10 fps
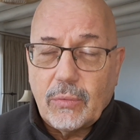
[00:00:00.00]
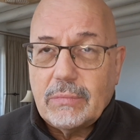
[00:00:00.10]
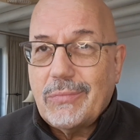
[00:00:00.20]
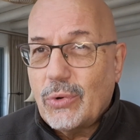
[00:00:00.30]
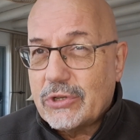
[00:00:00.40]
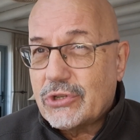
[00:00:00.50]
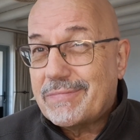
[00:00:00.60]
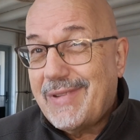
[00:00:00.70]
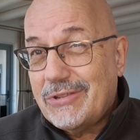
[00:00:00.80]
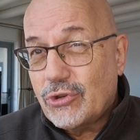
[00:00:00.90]

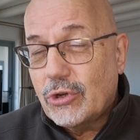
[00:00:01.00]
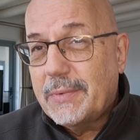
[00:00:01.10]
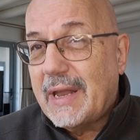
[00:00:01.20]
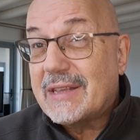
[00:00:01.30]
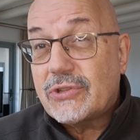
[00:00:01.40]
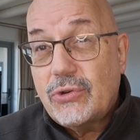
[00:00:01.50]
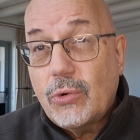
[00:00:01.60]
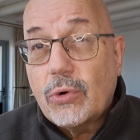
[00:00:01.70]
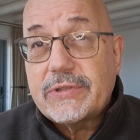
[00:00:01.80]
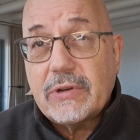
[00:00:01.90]
which in German has
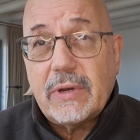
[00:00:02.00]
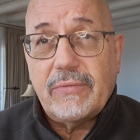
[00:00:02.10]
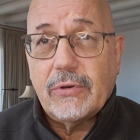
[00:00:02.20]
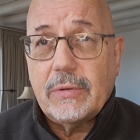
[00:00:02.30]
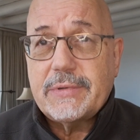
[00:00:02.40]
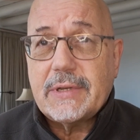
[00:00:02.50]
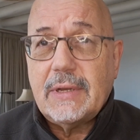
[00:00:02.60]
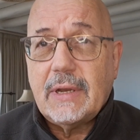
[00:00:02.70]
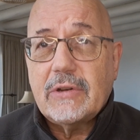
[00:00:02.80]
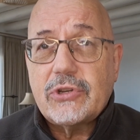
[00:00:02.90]
two auxiliary verbs.
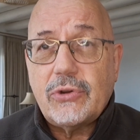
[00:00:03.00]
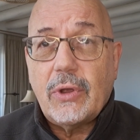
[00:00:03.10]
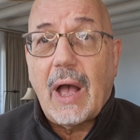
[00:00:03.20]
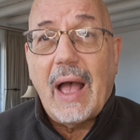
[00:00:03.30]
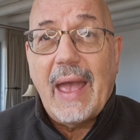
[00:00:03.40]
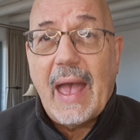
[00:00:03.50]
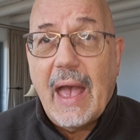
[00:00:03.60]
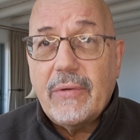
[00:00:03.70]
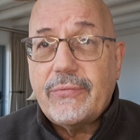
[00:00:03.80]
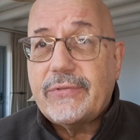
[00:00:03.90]
In English, I
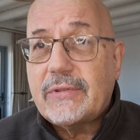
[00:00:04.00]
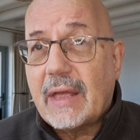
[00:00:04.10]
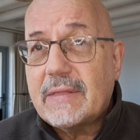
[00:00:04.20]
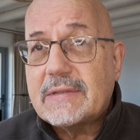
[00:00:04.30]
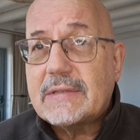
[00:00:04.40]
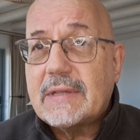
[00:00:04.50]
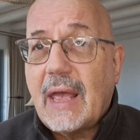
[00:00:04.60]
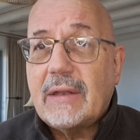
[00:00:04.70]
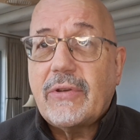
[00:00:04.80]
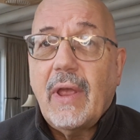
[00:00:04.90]
have done this and
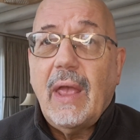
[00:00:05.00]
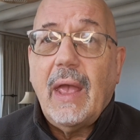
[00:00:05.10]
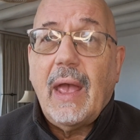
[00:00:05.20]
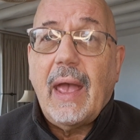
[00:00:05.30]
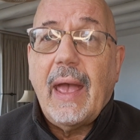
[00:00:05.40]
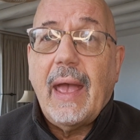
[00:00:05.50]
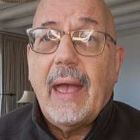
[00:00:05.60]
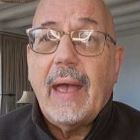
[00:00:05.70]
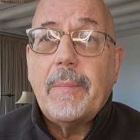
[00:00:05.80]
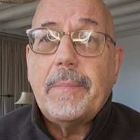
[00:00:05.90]
that.
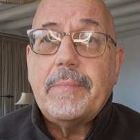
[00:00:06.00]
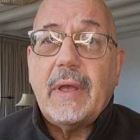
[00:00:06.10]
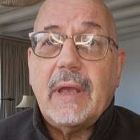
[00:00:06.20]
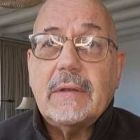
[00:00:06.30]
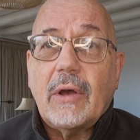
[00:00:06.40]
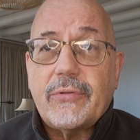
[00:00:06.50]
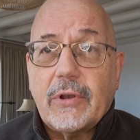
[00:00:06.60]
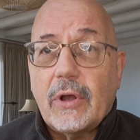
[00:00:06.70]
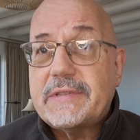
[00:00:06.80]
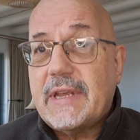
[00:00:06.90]
In
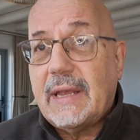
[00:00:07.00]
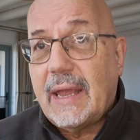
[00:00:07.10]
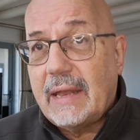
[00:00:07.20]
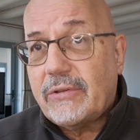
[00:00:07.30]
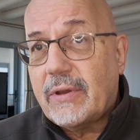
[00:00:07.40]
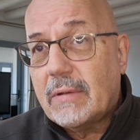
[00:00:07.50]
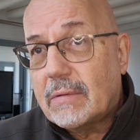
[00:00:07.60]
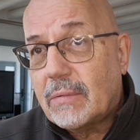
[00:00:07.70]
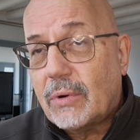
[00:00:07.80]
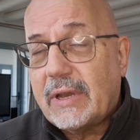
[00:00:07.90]
Afrikaans, ich hätte,
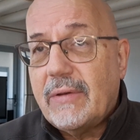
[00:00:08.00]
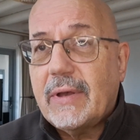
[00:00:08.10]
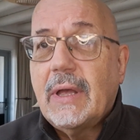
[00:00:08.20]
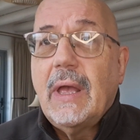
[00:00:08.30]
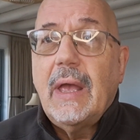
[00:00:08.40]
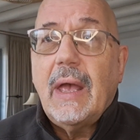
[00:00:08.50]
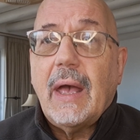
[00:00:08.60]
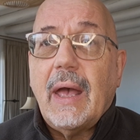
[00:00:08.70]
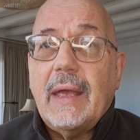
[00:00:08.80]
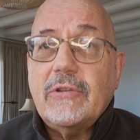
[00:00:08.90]
whatever.
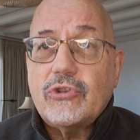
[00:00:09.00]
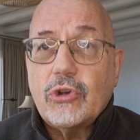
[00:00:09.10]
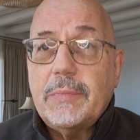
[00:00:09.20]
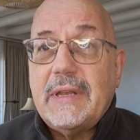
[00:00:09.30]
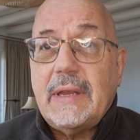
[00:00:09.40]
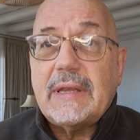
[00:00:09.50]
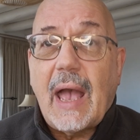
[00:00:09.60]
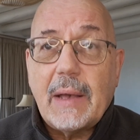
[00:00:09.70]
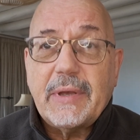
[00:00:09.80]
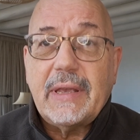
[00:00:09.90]
In German, ich
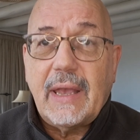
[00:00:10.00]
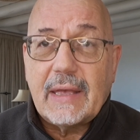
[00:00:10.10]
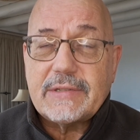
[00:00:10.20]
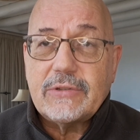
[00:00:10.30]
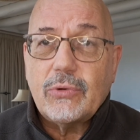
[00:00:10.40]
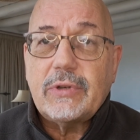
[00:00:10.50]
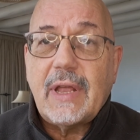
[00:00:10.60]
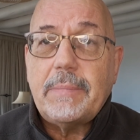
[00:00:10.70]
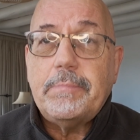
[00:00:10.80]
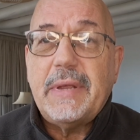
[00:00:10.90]
habe gegessen und
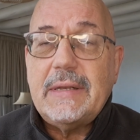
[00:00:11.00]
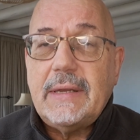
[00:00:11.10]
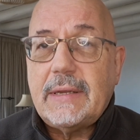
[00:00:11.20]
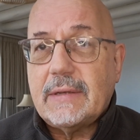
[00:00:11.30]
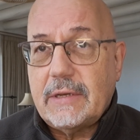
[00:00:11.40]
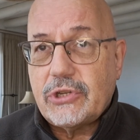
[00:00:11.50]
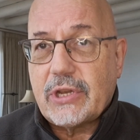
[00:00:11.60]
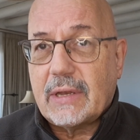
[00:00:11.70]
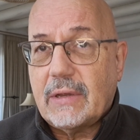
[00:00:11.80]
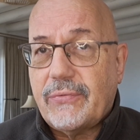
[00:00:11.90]
dann bin ich in die
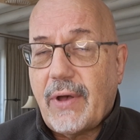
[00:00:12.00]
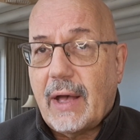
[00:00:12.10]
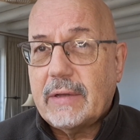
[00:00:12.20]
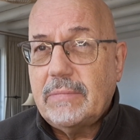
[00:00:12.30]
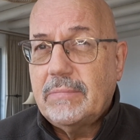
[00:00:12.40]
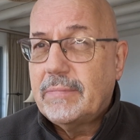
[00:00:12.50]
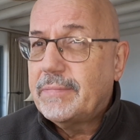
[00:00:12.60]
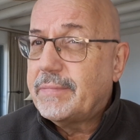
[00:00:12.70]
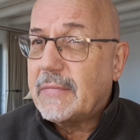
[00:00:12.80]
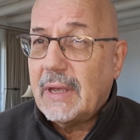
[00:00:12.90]
Stadt gefahren.
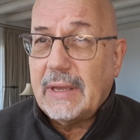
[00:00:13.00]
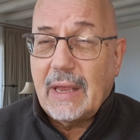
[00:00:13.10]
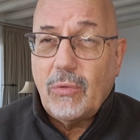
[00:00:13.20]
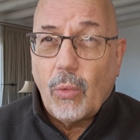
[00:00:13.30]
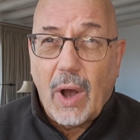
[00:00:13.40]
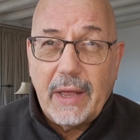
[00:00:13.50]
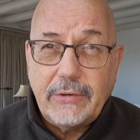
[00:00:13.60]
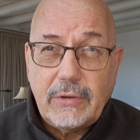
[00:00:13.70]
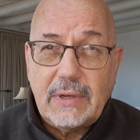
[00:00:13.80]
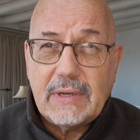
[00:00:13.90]
Again, why
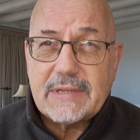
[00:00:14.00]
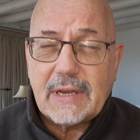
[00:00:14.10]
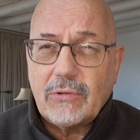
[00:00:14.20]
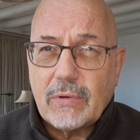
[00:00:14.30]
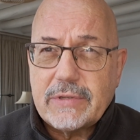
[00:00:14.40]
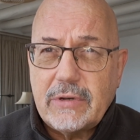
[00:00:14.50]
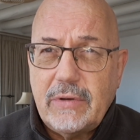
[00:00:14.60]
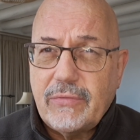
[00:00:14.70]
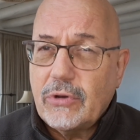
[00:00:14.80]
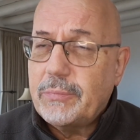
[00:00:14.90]
do you need a second auxiliary
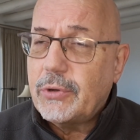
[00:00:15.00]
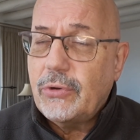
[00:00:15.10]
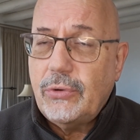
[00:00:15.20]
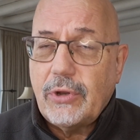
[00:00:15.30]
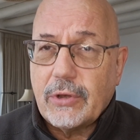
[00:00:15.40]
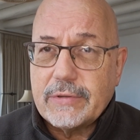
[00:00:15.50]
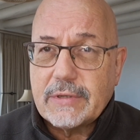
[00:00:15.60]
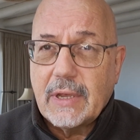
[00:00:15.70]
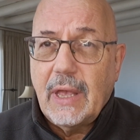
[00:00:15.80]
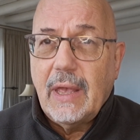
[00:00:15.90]
verb? Who knows?